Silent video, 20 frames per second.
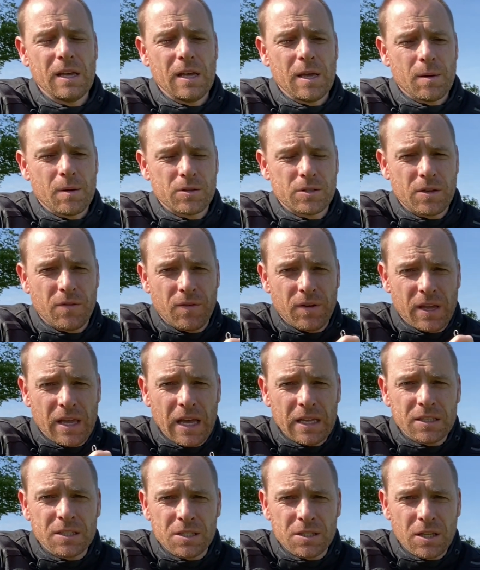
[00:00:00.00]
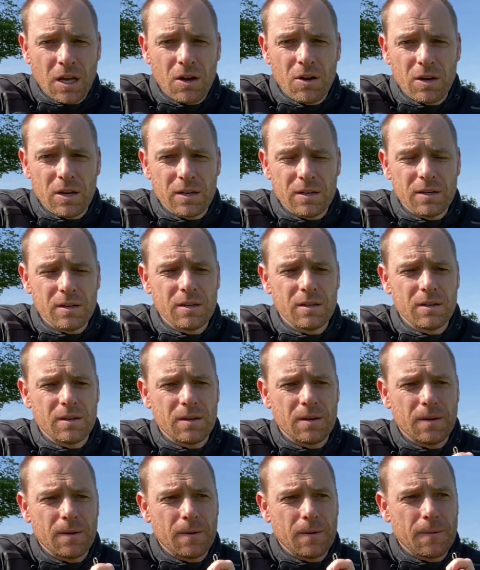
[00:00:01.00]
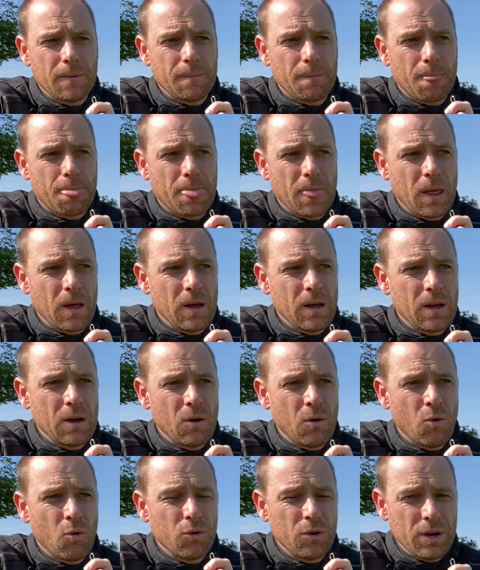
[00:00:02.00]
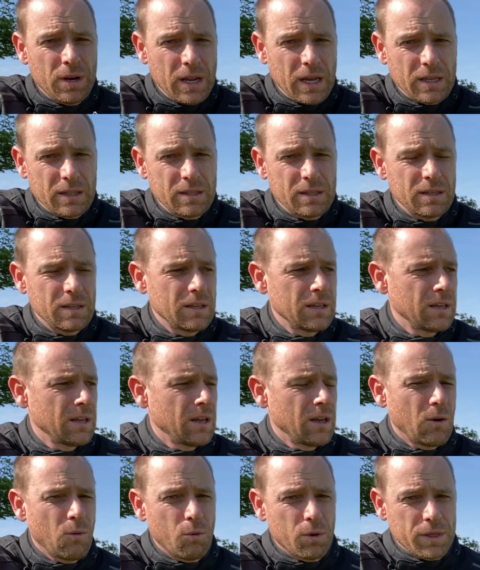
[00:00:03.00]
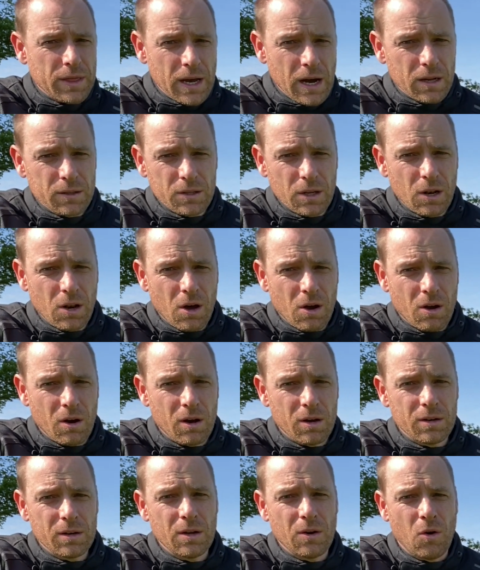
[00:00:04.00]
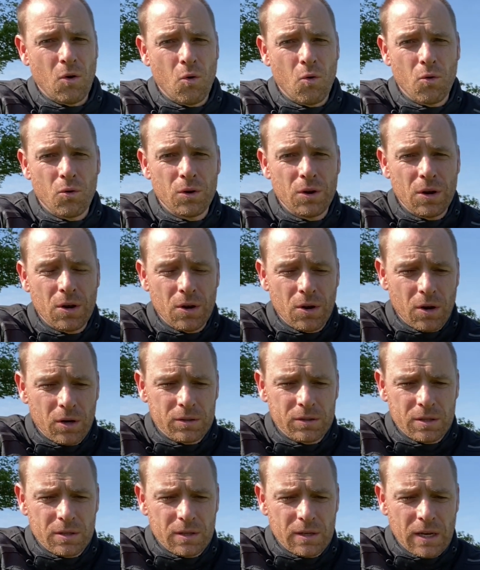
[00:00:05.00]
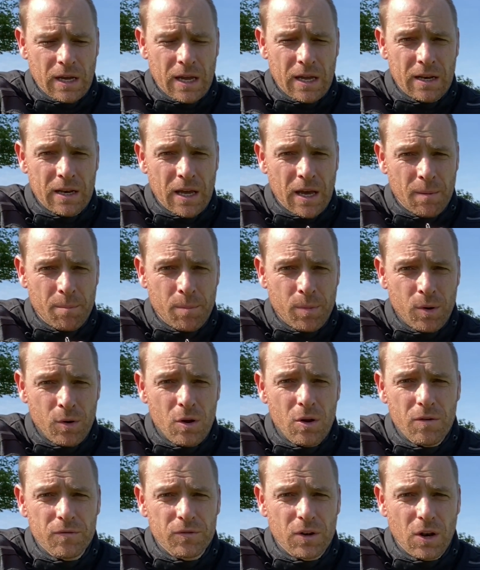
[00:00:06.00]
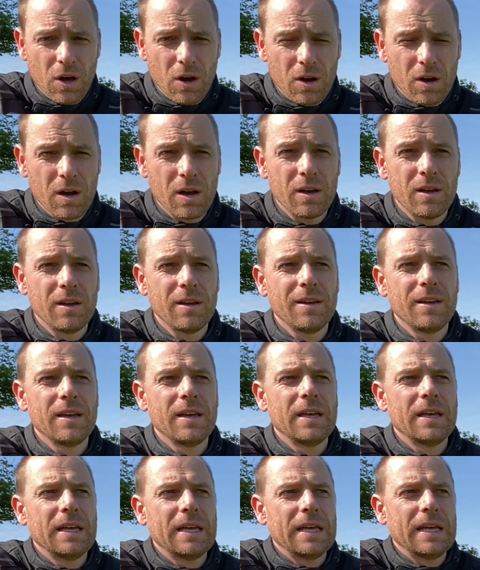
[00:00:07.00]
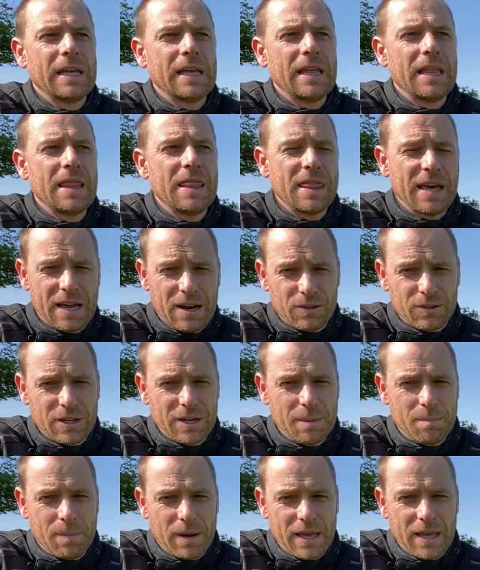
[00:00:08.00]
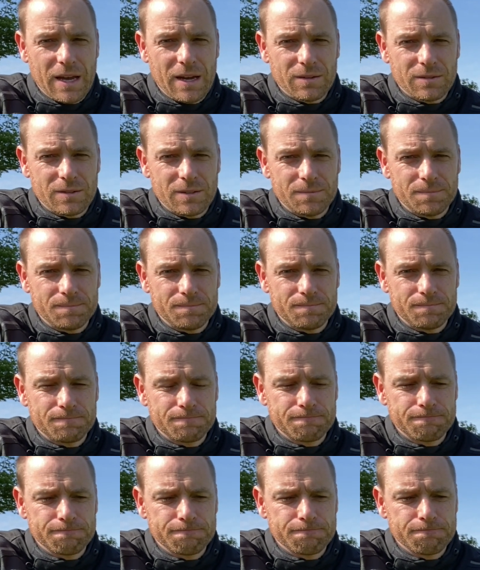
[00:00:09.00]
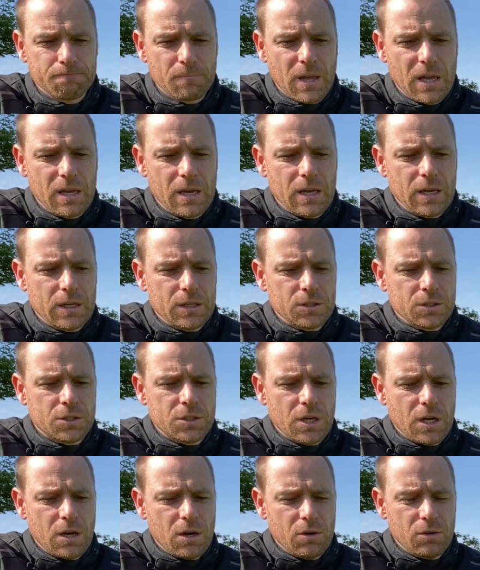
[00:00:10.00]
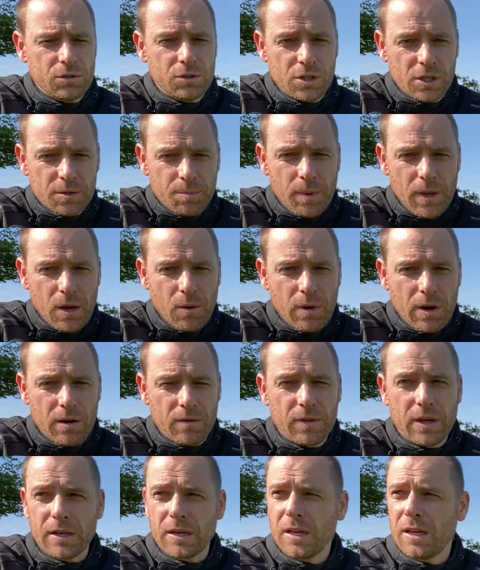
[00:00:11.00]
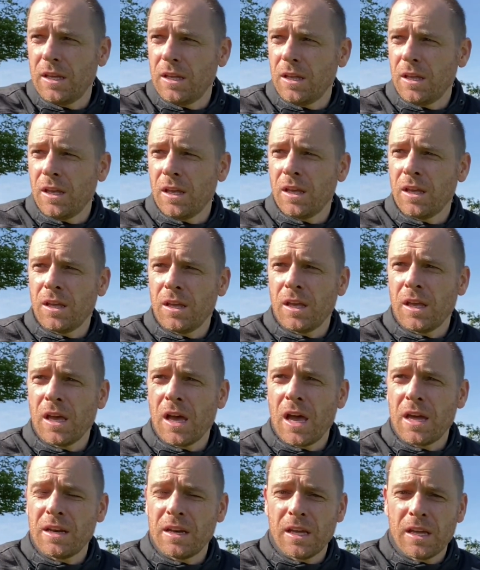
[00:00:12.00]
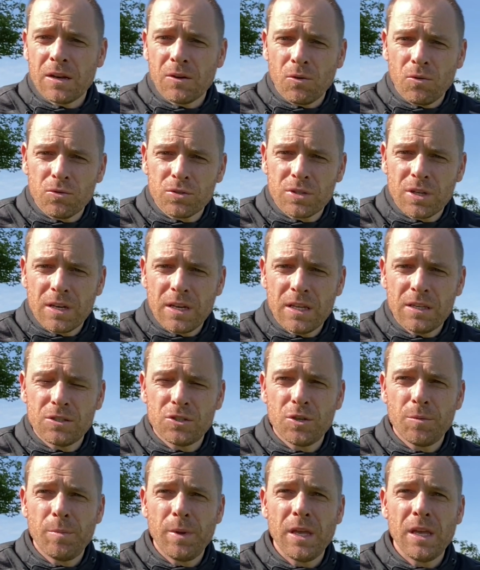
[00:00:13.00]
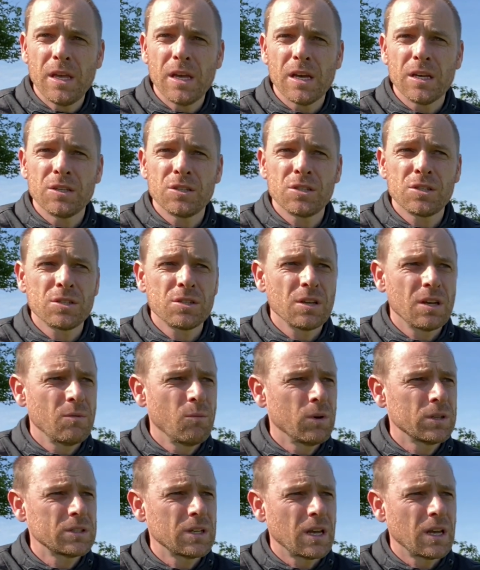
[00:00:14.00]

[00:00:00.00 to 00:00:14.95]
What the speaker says: because if it gets stolen or nicked without a lock on, or not an approved lock, they're not going to pay out. So just be aware of that. And it also needs to be a sold